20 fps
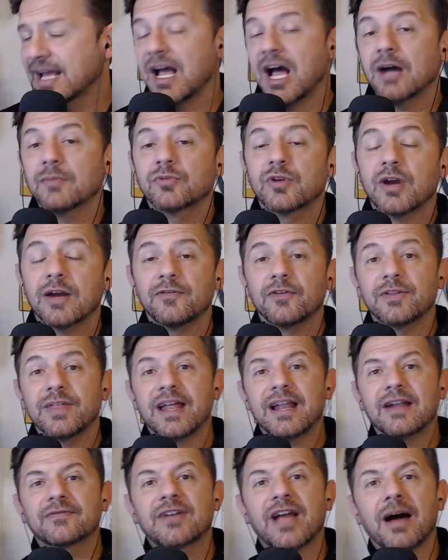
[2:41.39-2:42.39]
I'm grateful
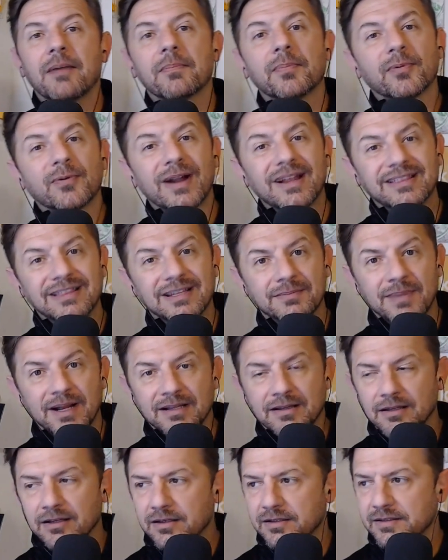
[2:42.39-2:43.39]
that I've got breath in my
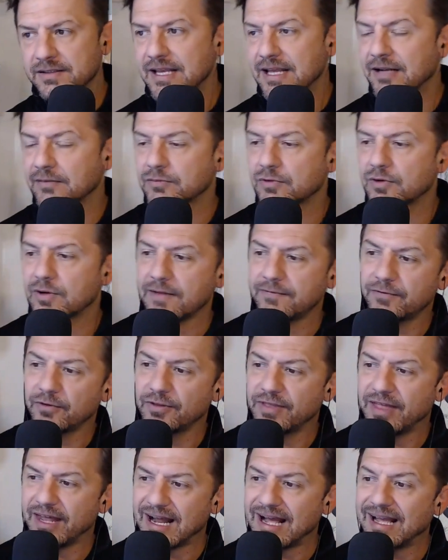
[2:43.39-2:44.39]
lungs. And I'm grateful
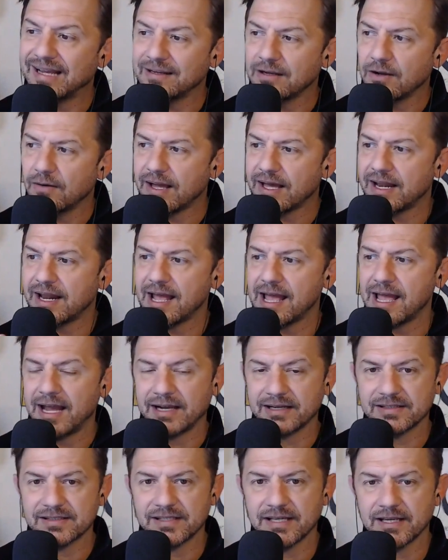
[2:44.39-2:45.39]
that I know how to
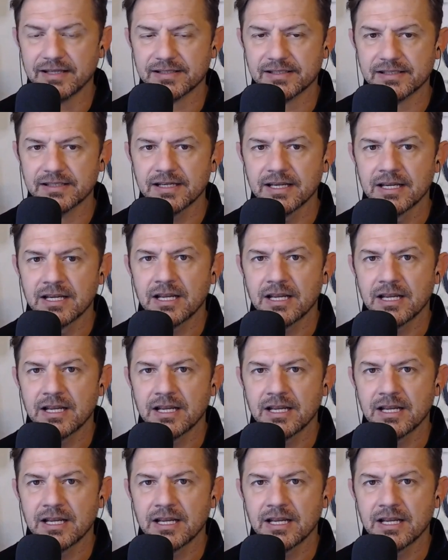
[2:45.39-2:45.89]
access